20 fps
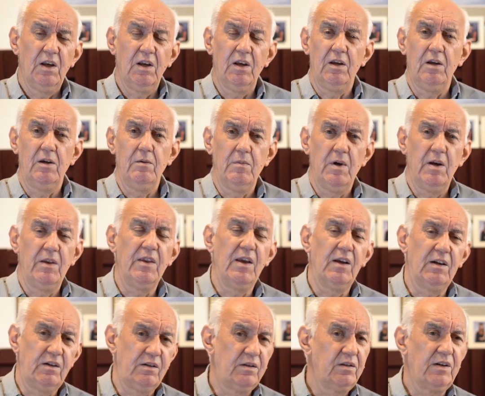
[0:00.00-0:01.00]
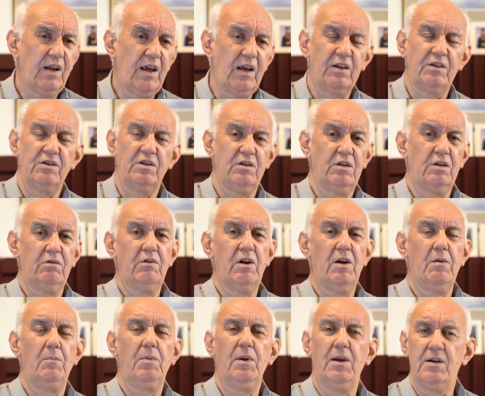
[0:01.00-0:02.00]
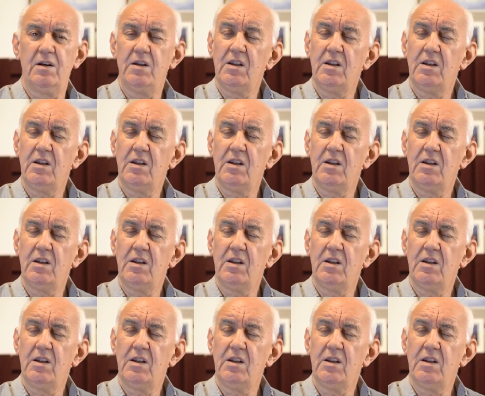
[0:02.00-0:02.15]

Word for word: Um, and that acts as a ground plane.